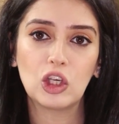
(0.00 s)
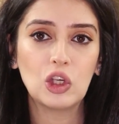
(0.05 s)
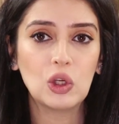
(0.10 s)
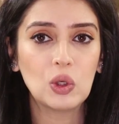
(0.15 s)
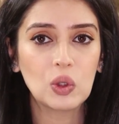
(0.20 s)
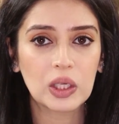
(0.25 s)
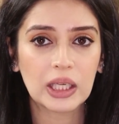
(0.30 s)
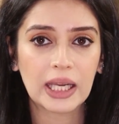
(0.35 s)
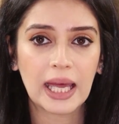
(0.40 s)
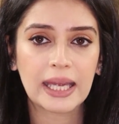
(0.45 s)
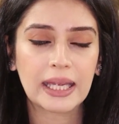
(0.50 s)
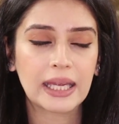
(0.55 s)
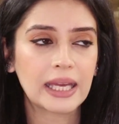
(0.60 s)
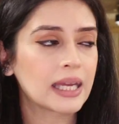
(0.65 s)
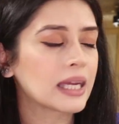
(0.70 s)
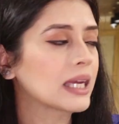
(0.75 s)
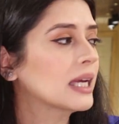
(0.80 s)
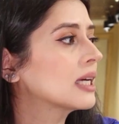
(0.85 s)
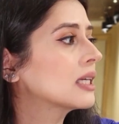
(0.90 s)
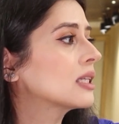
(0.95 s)
nude
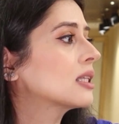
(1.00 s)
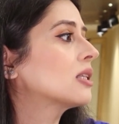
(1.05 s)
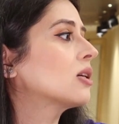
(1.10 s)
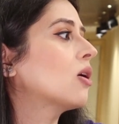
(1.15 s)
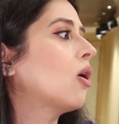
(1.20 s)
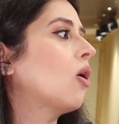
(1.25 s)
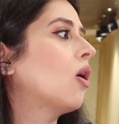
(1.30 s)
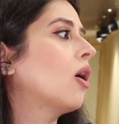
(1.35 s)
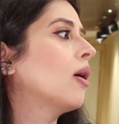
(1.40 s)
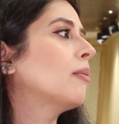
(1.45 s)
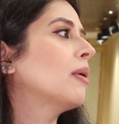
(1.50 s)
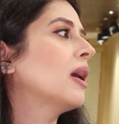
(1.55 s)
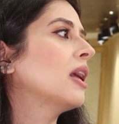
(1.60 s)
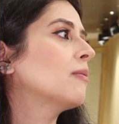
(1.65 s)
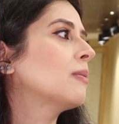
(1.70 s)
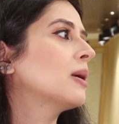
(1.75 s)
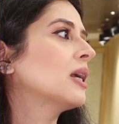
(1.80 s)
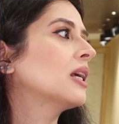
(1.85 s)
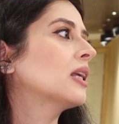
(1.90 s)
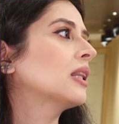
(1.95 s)
leggings or
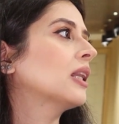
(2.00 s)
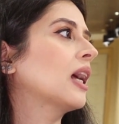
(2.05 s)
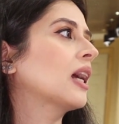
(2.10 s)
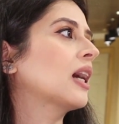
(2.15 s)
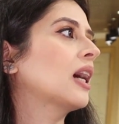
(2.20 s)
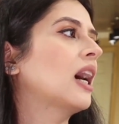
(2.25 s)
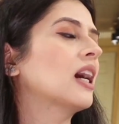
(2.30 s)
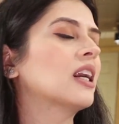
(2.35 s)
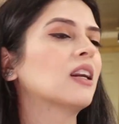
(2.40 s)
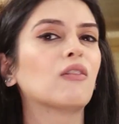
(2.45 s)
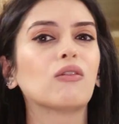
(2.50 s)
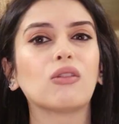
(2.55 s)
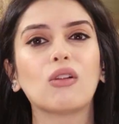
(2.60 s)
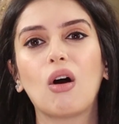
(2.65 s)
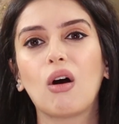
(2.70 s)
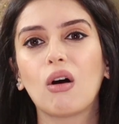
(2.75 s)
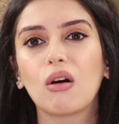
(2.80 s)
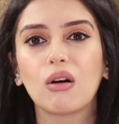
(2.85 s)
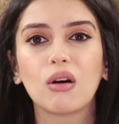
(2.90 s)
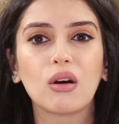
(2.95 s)
maybe like kind of
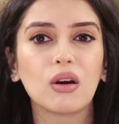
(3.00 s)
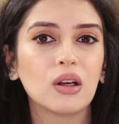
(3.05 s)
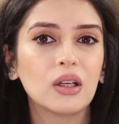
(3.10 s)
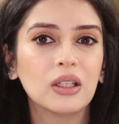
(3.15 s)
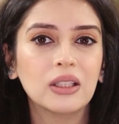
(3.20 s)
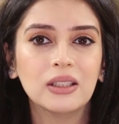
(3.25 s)
long